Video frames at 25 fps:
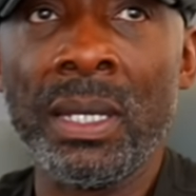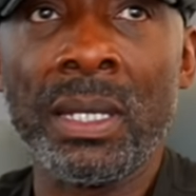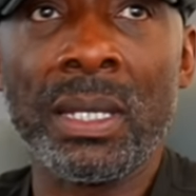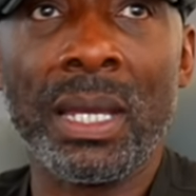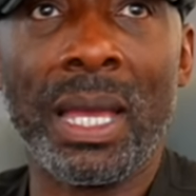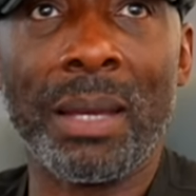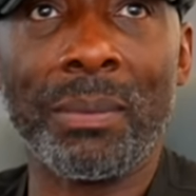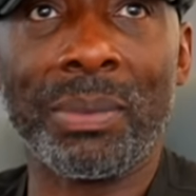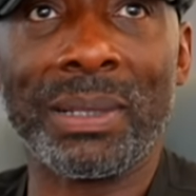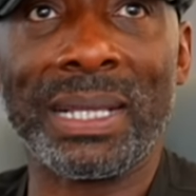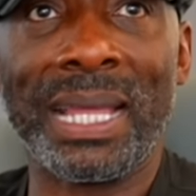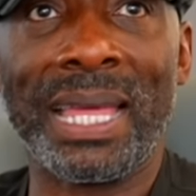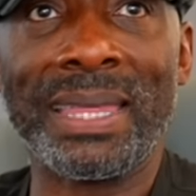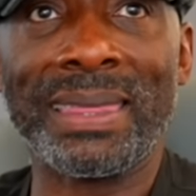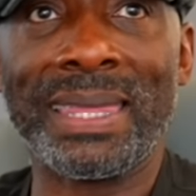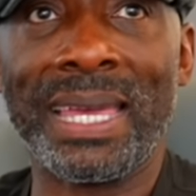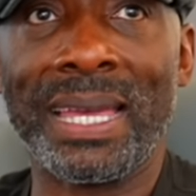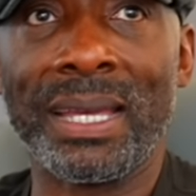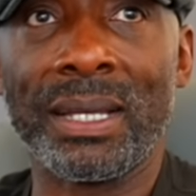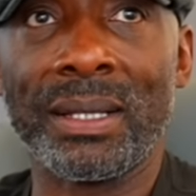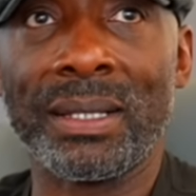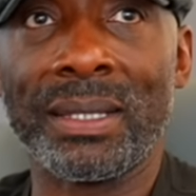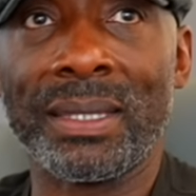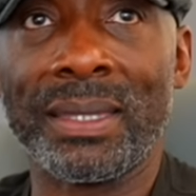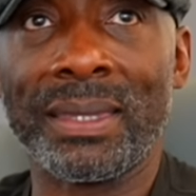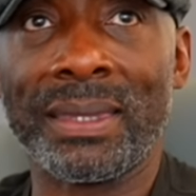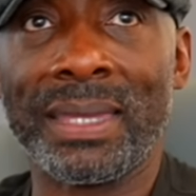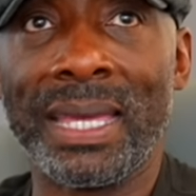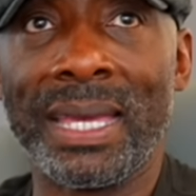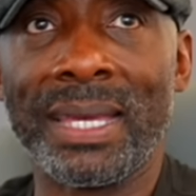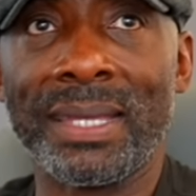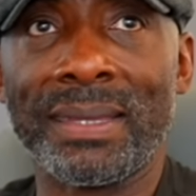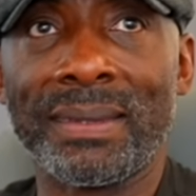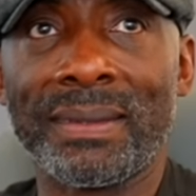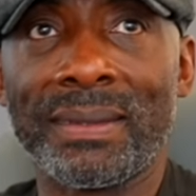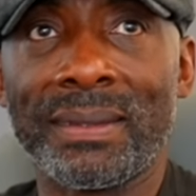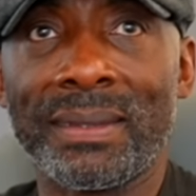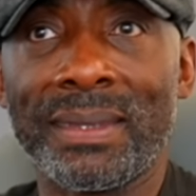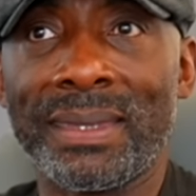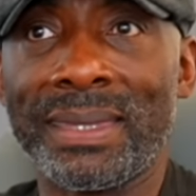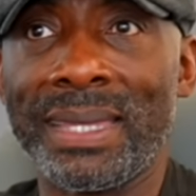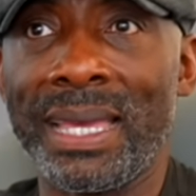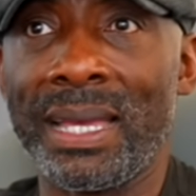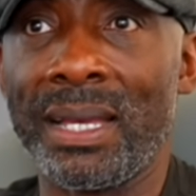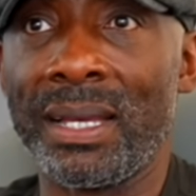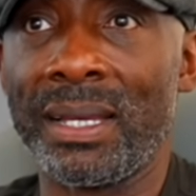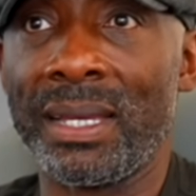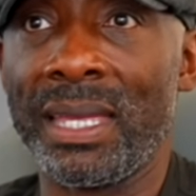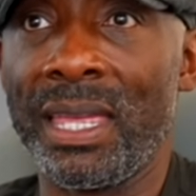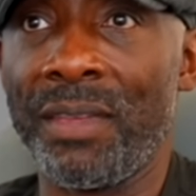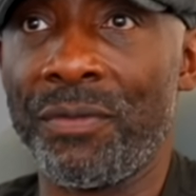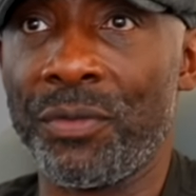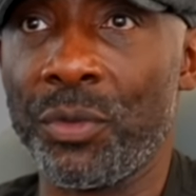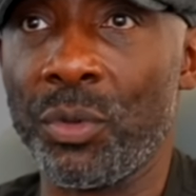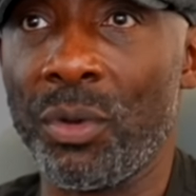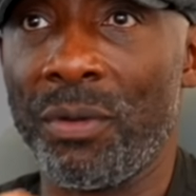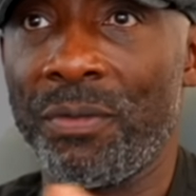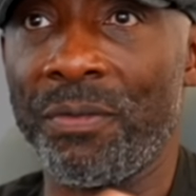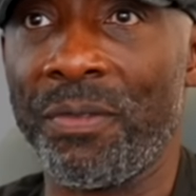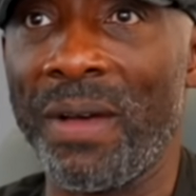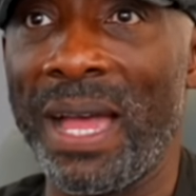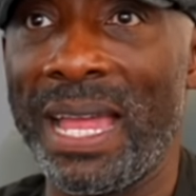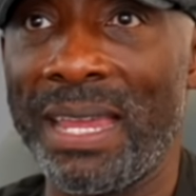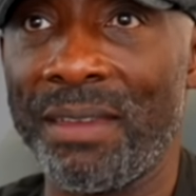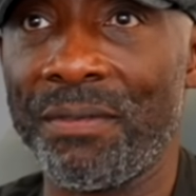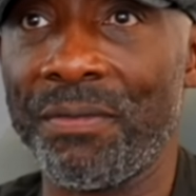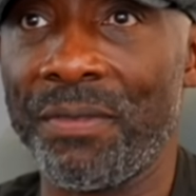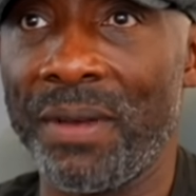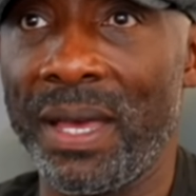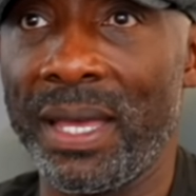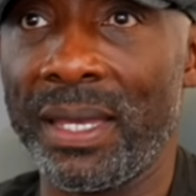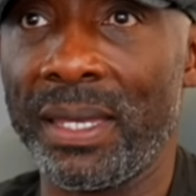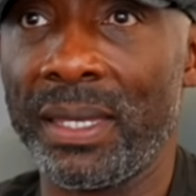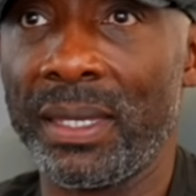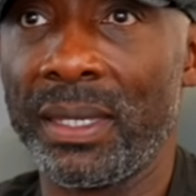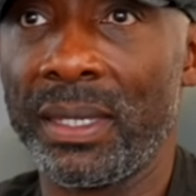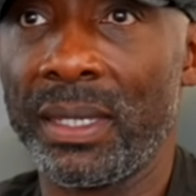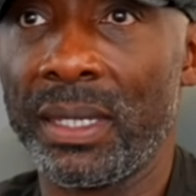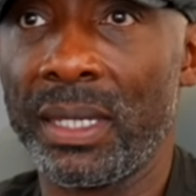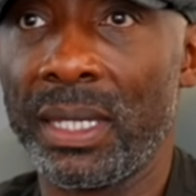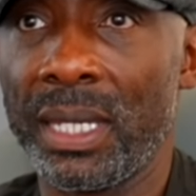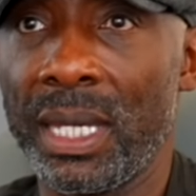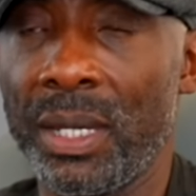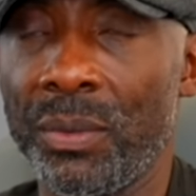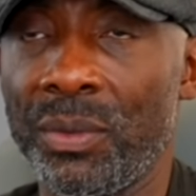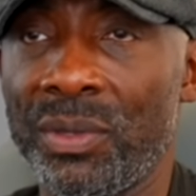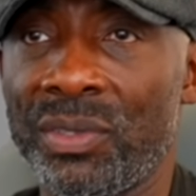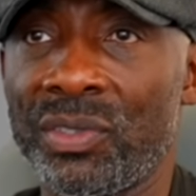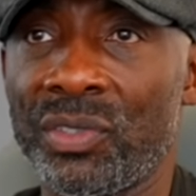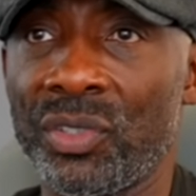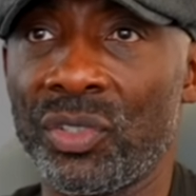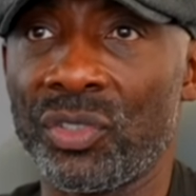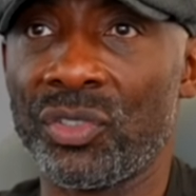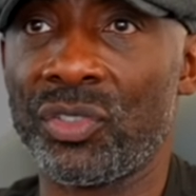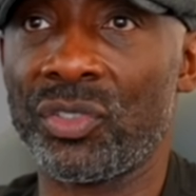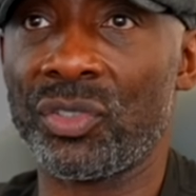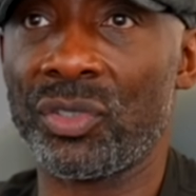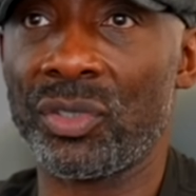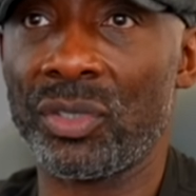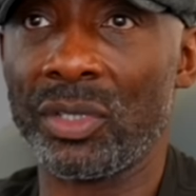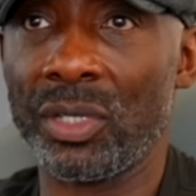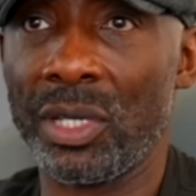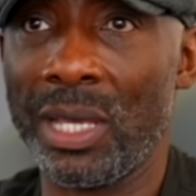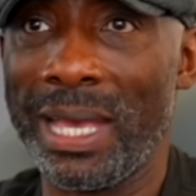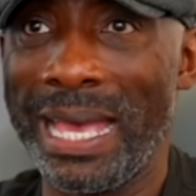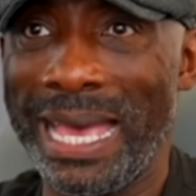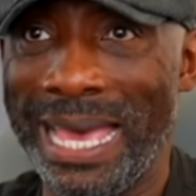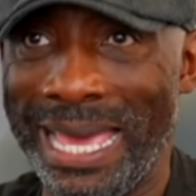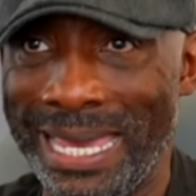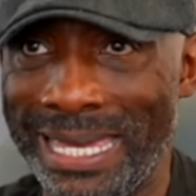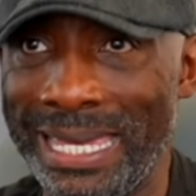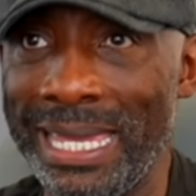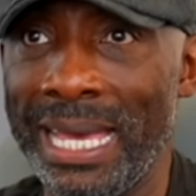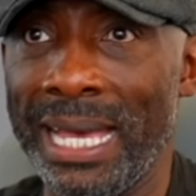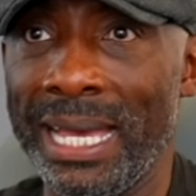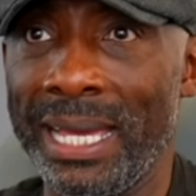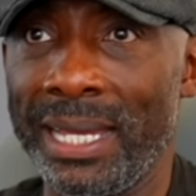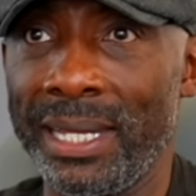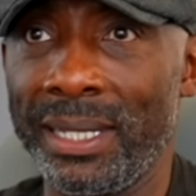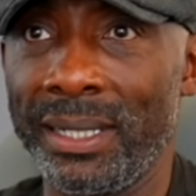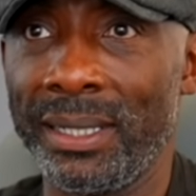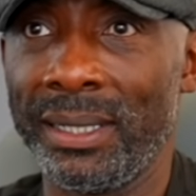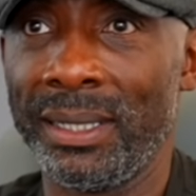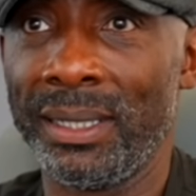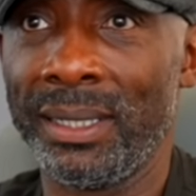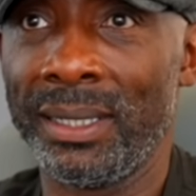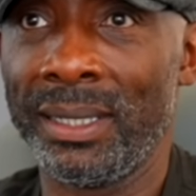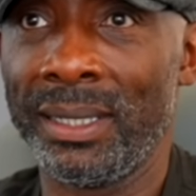I'm glad that that that if you're a fight fan, it was such a night